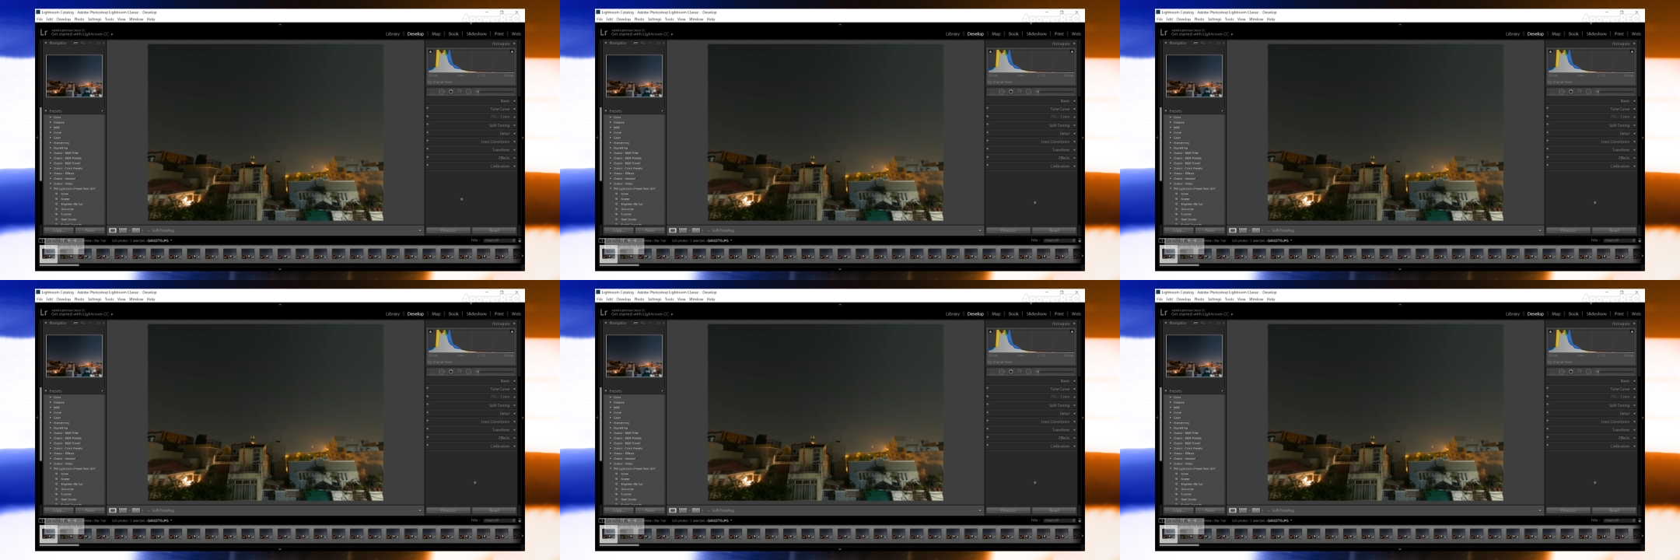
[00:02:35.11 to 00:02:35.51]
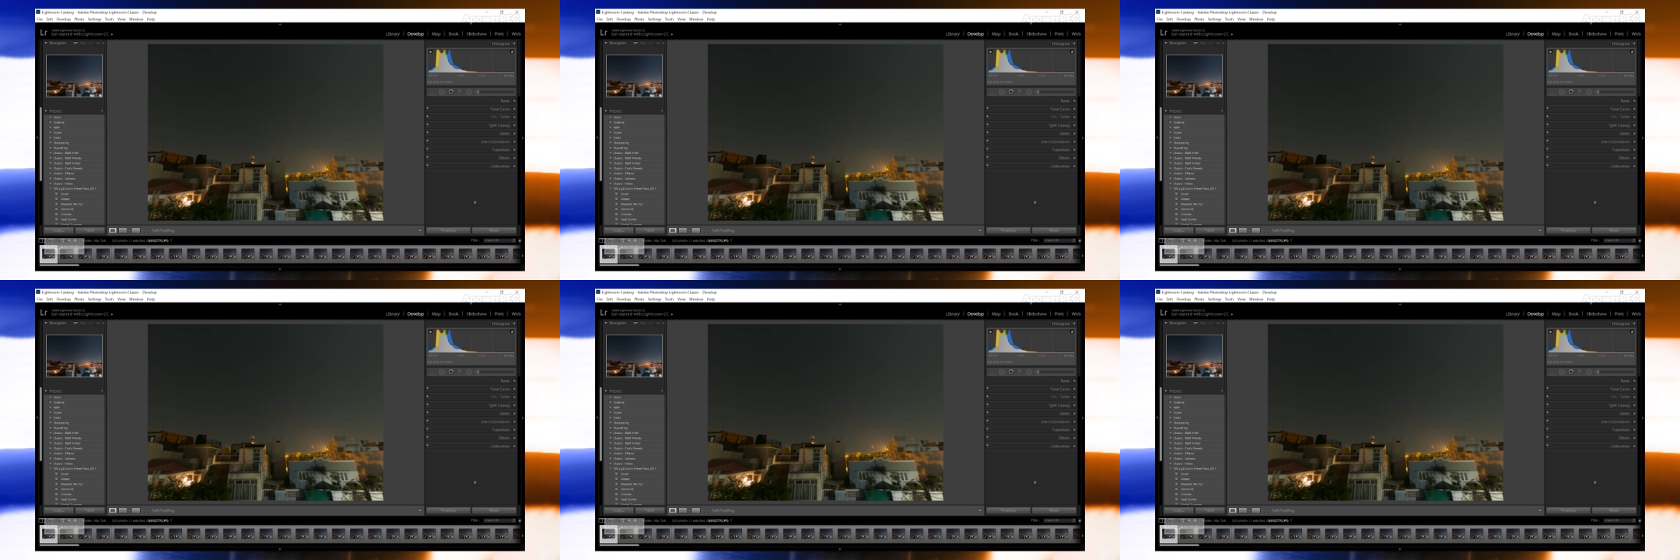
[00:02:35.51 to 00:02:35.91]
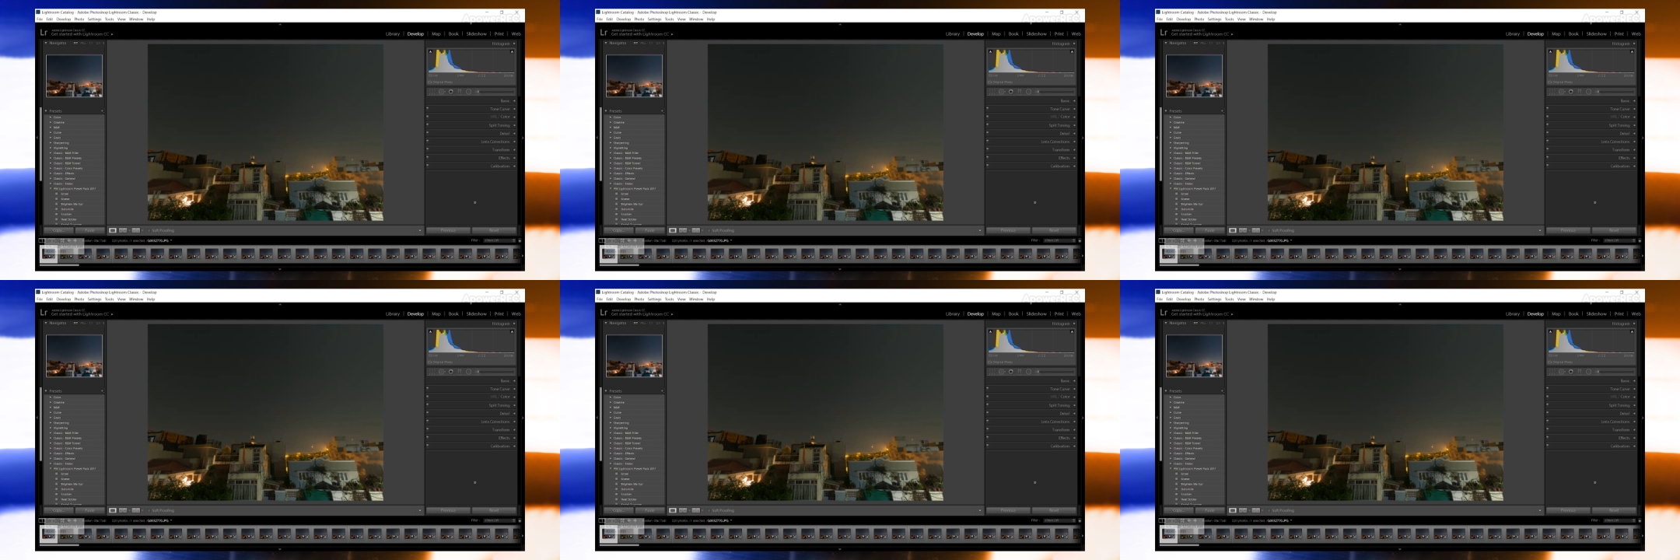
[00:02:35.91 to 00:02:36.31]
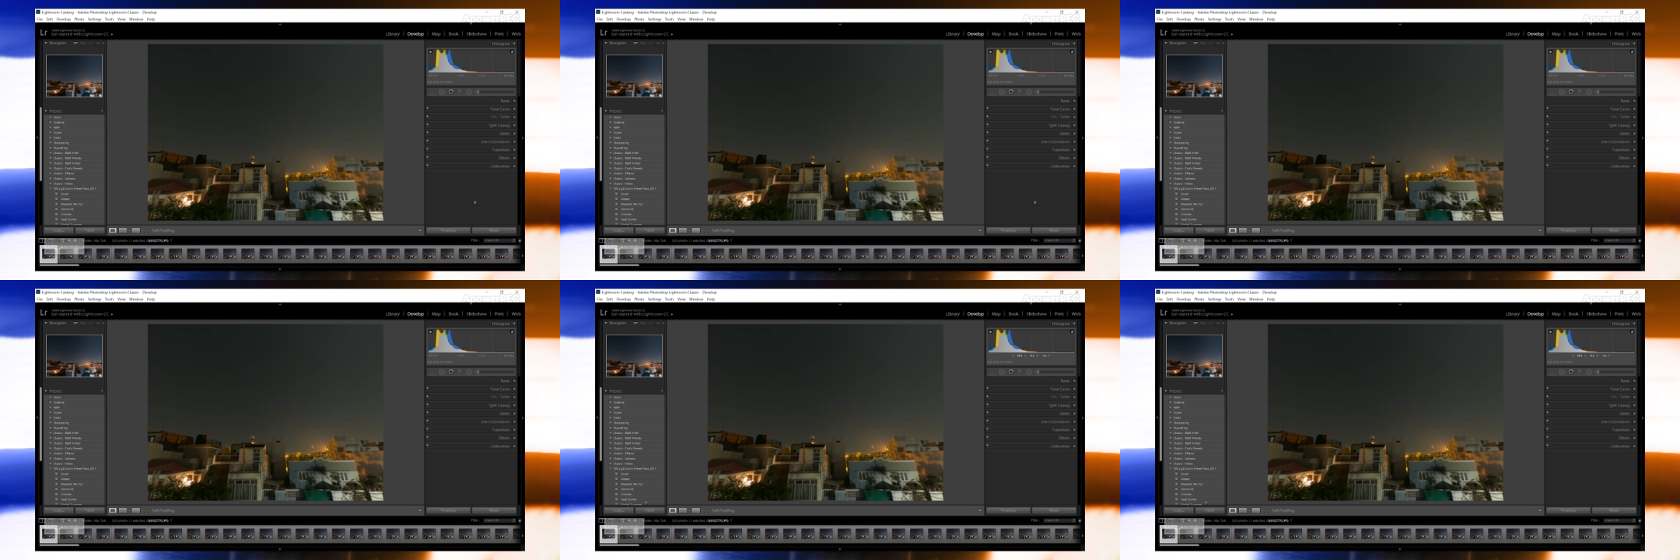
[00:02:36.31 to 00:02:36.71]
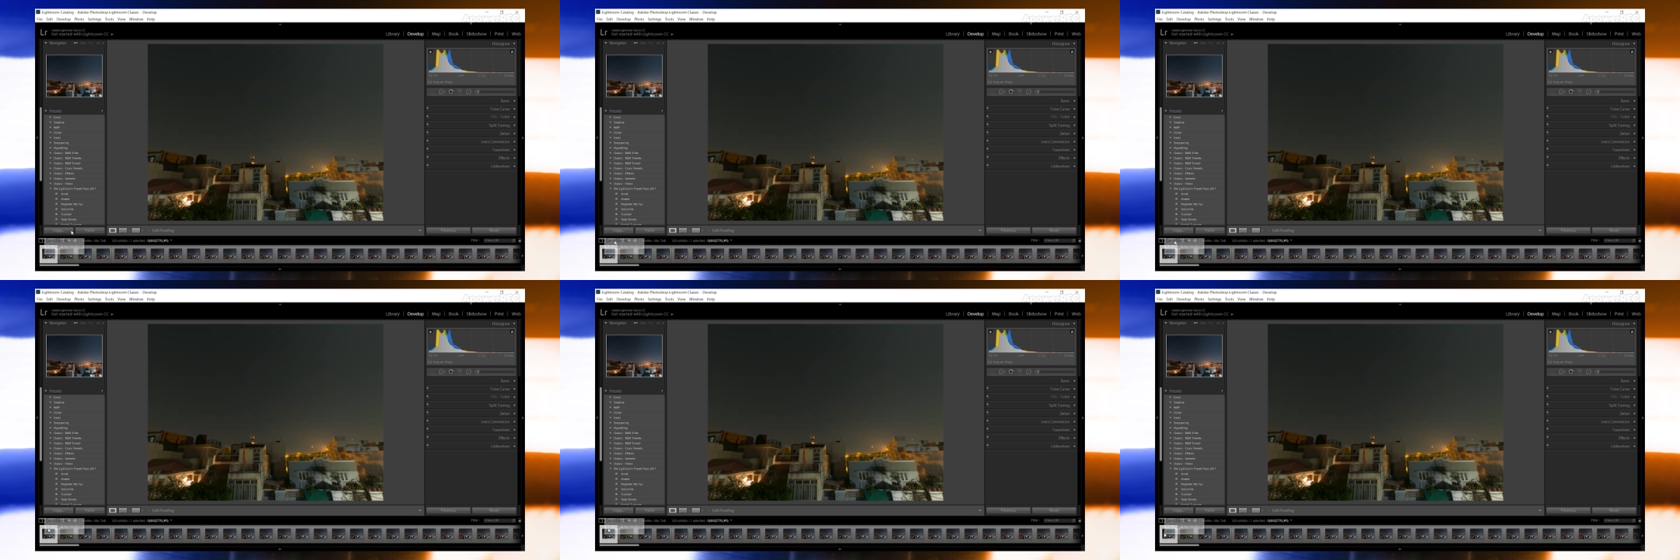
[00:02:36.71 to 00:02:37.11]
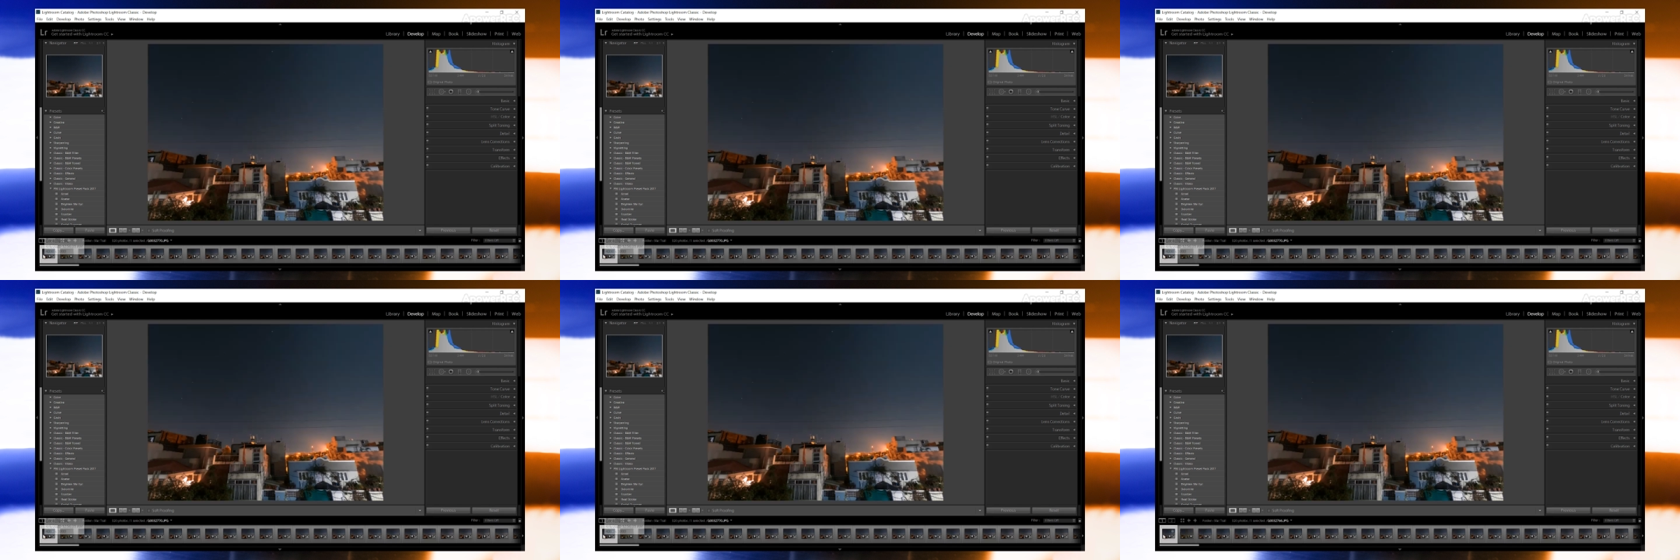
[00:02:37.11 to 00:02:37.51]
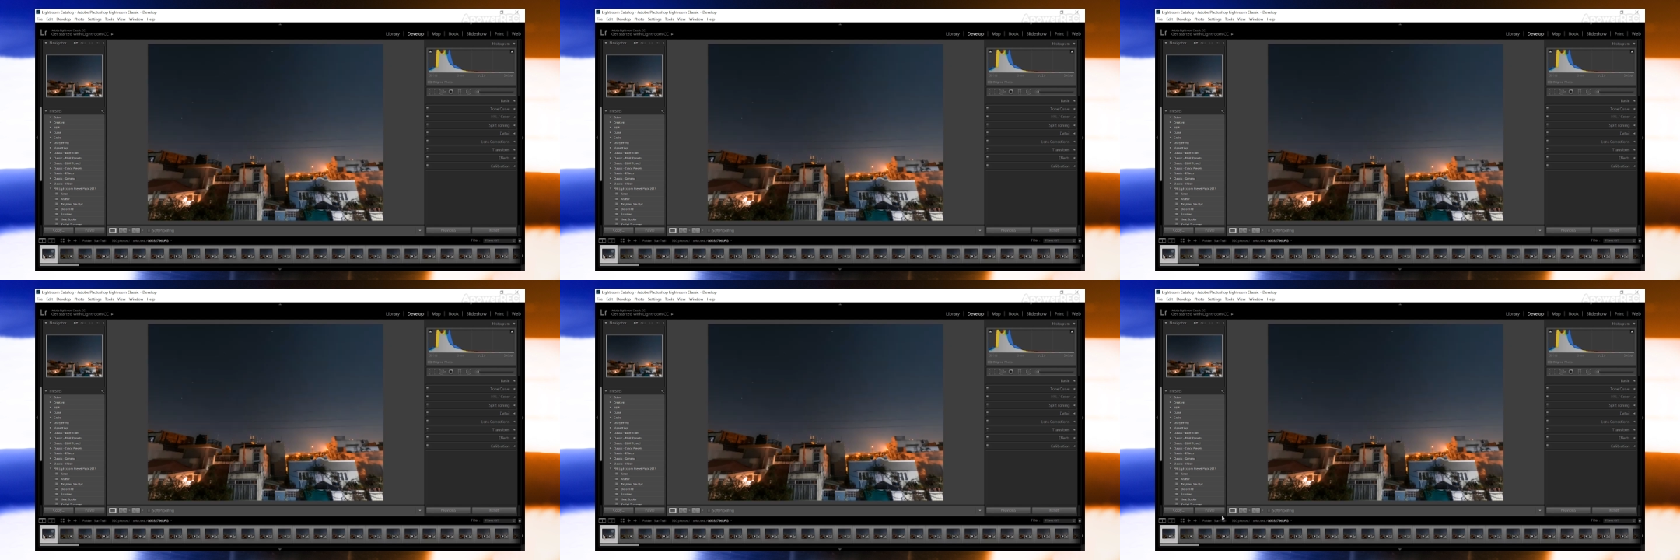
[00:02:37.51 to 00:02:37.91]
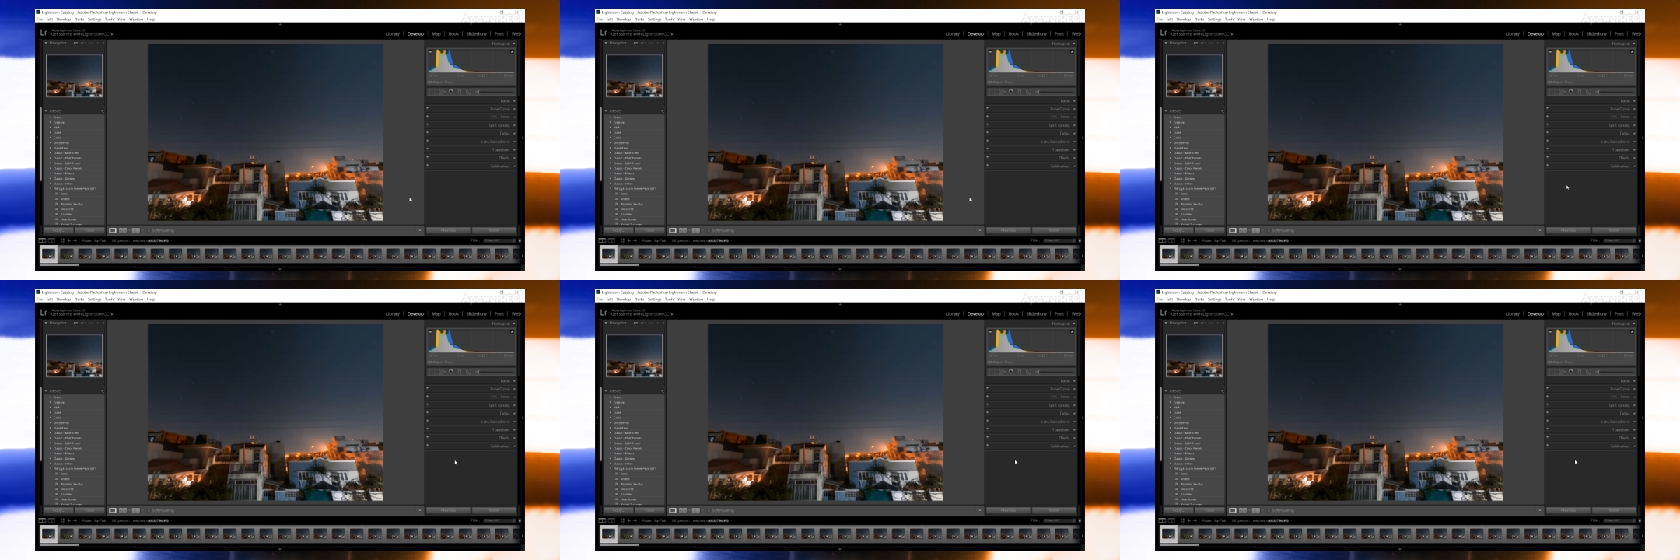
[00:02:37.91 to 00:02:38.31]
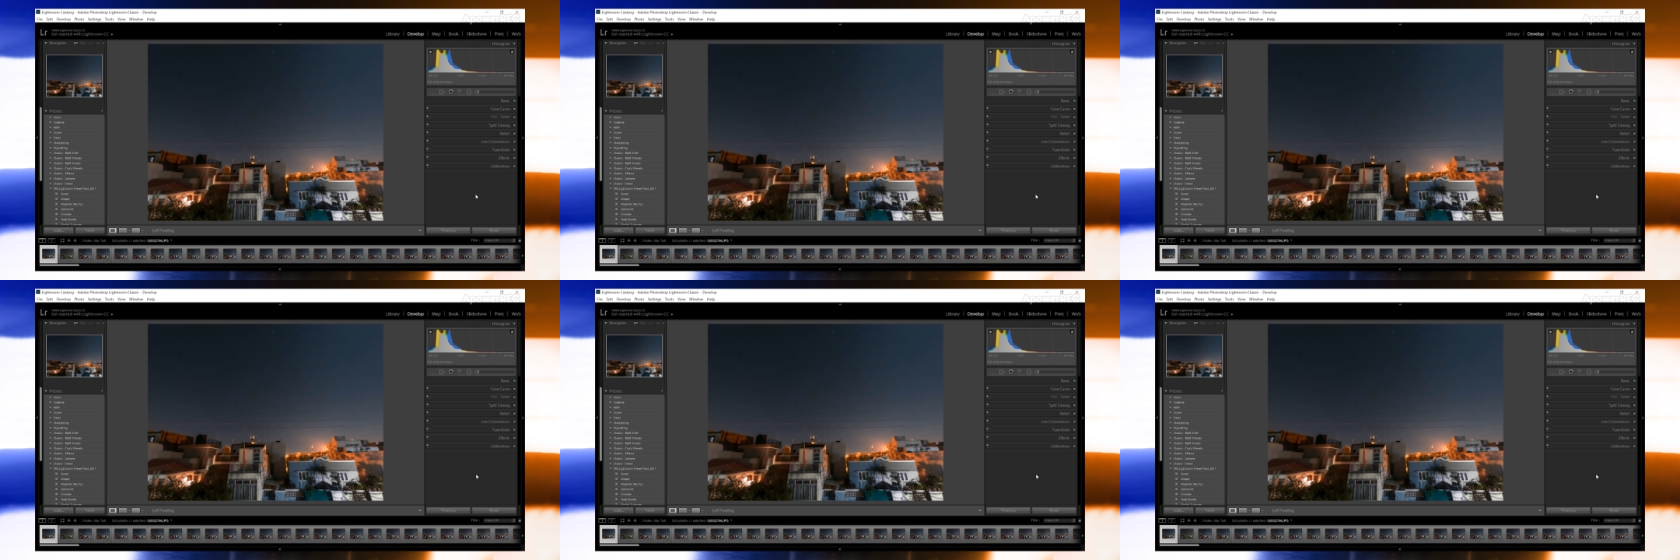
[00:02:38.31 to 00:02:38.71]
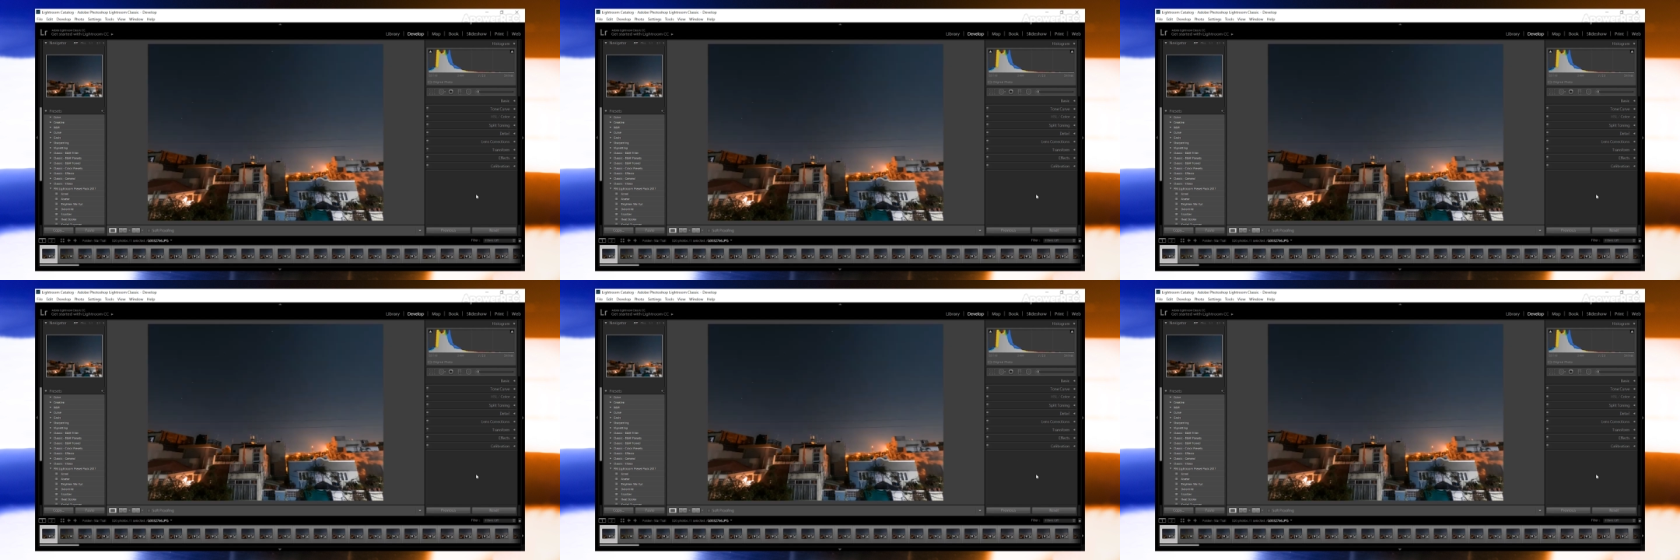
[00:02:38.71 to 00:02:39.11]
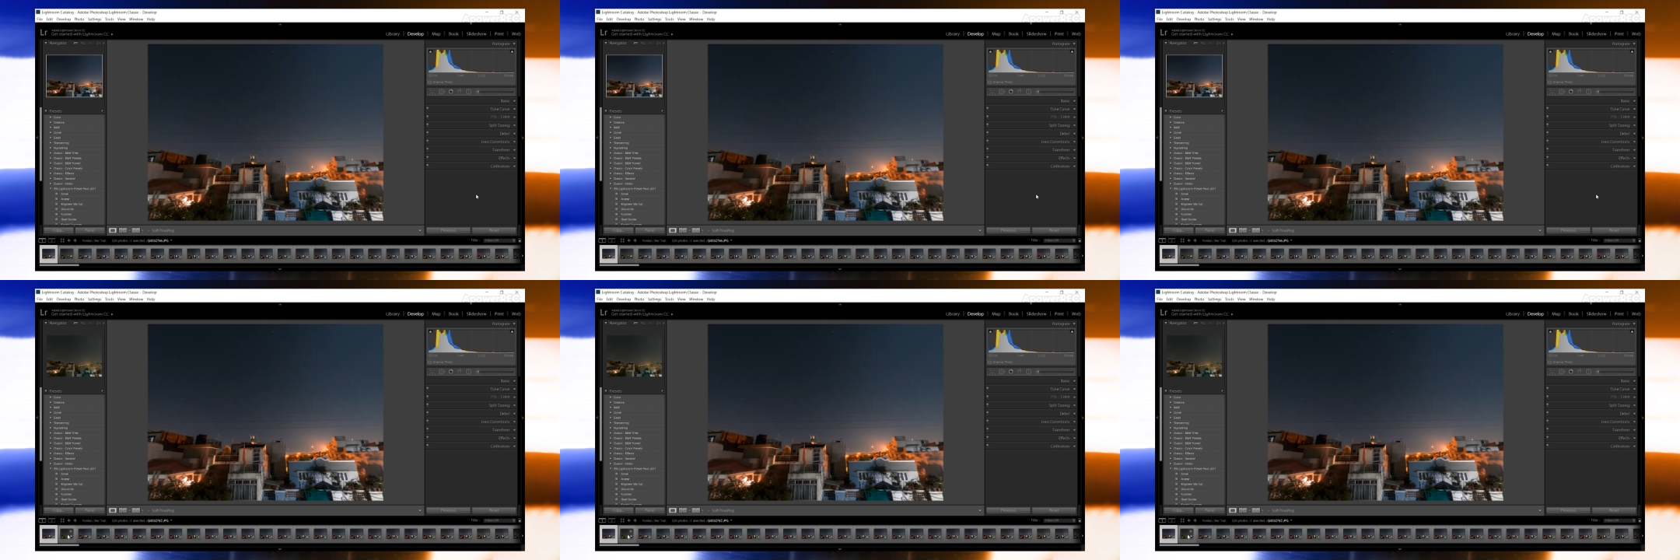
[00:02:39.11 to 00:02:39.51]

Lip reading: [unreadable: no face in view]